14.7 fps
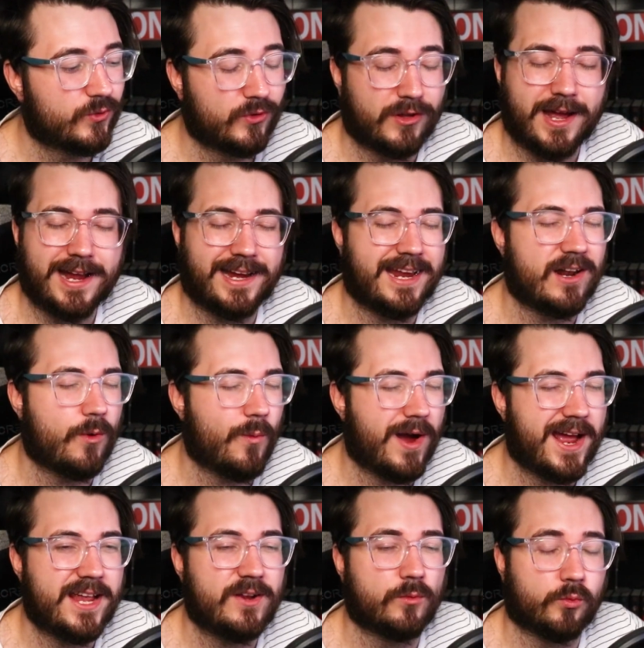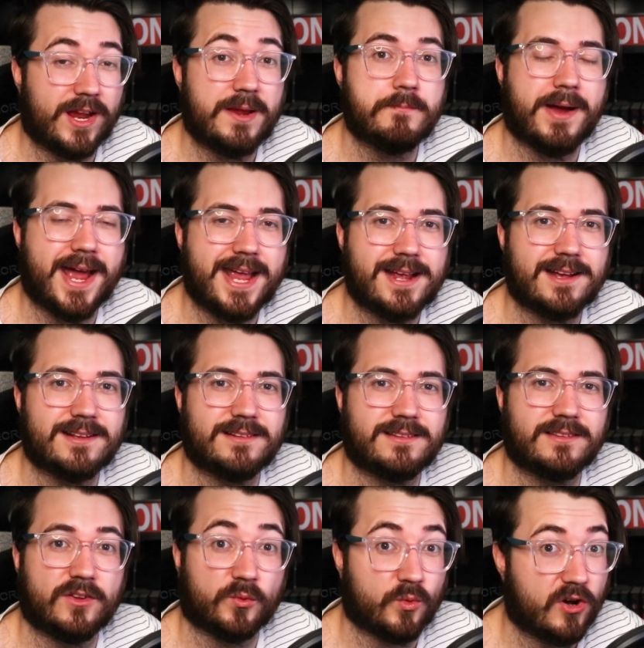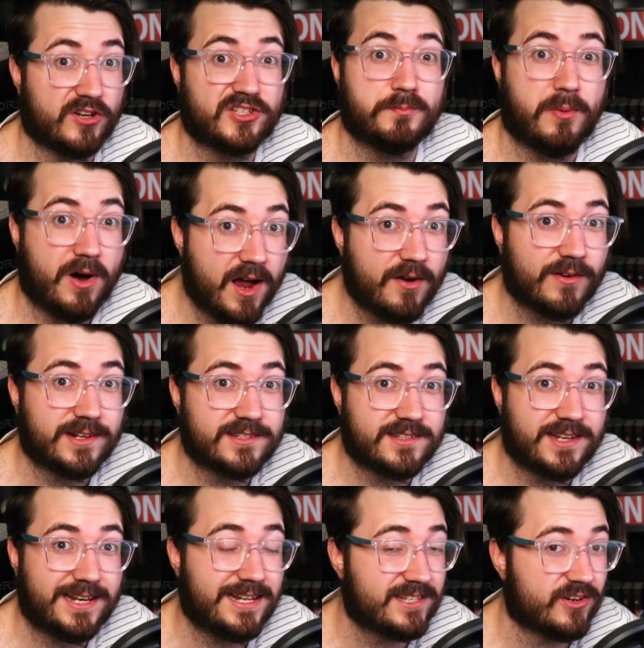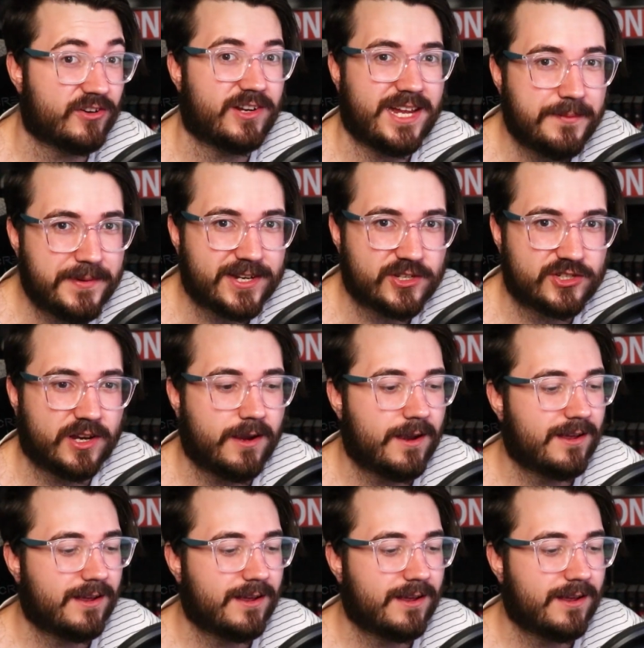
like, in a way, remake the Rocks Pirates in his own image?